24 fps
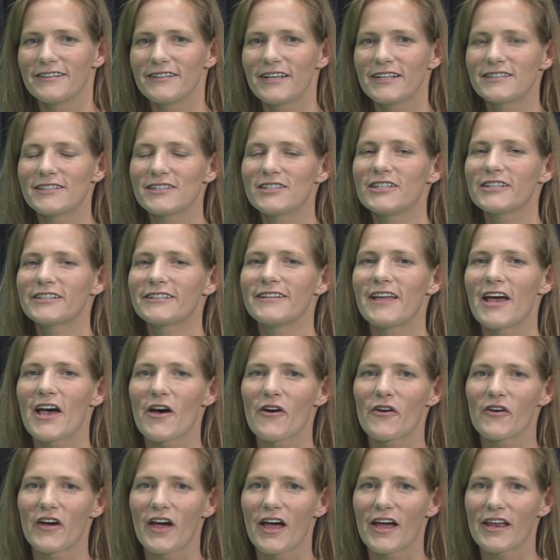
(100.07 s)
Let's look
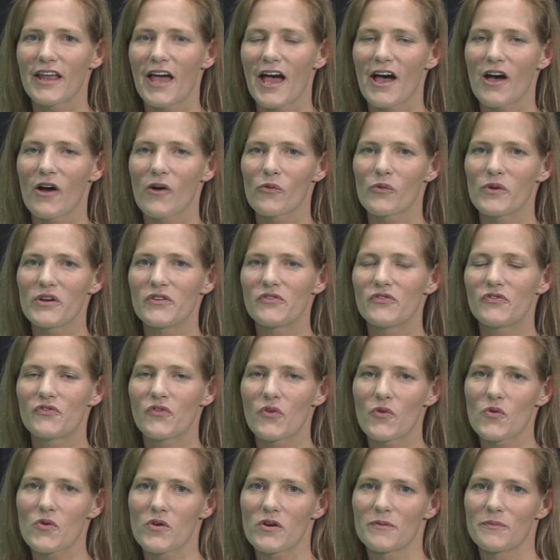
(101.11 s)
now at how we
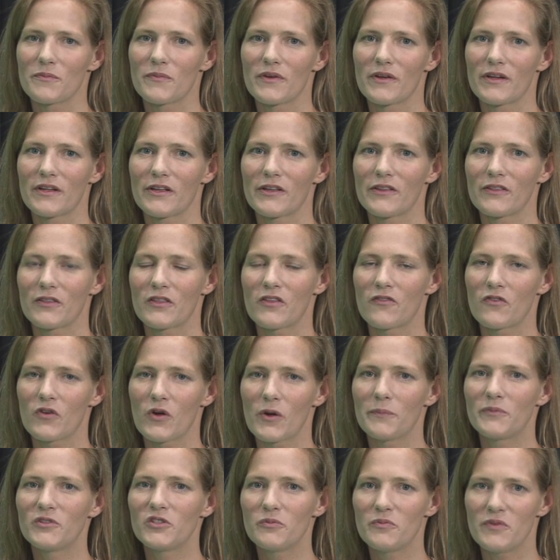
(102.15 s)
form the
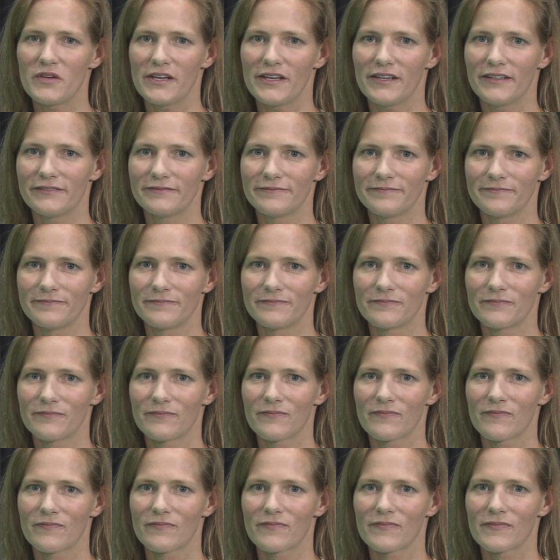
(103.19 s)
verb to be.
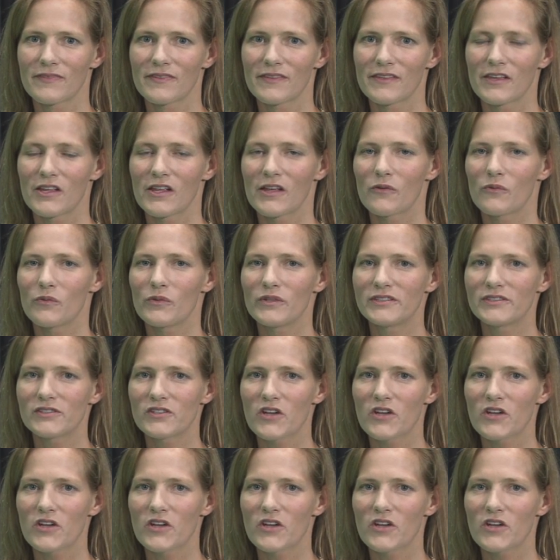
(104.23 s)
We